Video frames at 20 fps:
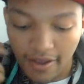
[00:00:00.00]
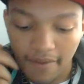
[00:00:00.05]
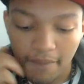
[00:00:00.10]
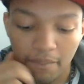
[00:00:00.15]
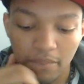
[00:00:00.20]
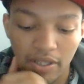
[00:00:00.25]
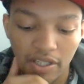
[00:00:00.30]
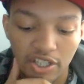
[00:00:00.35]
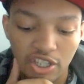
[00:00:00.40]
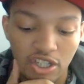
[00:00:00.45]

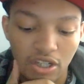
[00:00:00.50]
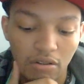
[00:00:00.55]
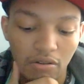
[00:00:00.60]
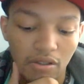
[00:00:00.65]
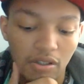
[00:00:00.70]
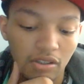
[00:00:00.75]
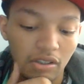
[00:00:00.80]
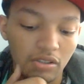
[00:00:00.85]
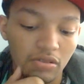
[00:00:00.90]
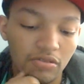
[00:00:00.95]
Big Show
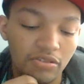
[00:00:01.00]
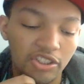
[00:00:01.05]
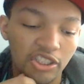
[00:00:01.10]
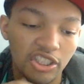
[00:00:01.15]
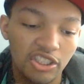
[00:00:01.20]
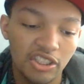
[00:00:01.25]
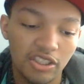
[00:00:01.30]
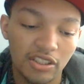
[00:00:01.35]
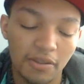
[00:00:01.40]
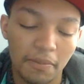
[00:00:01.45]
will lose.
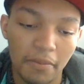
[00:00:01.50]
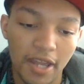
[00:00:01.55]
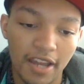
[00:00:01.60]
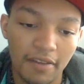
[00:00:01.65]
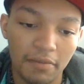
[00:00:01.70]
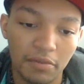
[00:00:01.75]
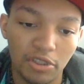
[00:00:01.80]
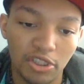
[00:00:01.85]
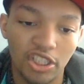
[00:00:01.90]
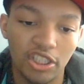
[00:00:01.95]
He's just a
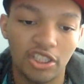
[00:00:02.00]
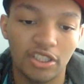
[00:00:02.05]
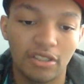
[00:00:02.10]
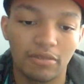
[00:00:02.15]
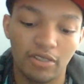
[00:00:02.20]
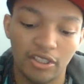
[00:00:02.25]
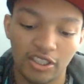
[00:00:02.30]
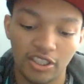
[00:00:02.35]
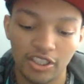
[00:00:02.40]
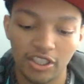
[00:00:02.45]
mathematician
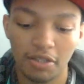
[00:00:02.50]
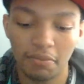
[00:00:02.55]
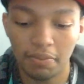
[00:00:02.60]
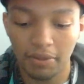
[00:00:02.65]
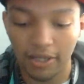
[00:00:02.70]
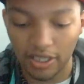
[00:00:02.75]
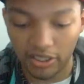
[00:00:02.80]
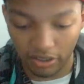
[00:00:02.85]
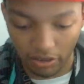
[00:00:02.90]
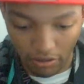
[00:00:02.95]
with a
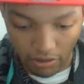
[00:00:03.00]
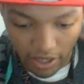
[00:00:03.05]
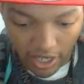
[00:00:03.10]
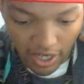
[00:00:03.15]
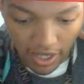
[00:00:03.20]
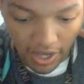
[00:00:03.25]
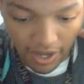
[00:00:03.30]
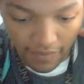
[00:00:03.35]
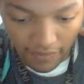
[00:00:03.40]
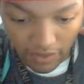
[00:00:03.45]
C-plus
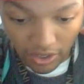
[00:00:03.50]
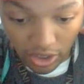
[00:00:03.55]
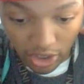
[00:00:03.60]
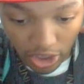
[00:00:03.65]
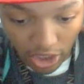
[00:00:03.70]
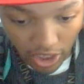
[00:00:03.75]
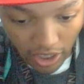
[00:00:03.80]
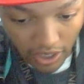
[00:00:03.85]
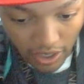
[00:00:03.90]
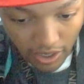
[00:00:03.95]
grade
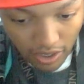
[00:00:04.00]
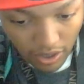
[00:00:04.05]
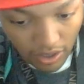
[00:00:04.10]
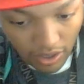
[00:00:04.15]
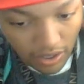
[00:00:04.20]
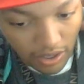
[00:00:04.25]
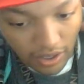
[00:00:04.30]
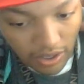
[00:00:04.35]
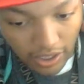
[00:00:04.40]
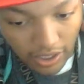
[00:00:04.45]
average.
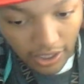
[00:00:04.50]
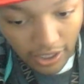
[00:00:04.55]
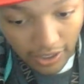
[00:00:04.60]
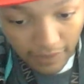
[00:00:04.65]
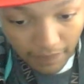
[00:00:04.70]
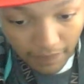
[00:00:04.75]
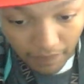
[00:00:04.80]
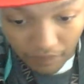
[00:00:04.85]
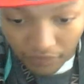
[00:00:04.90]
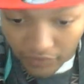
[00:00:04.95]
And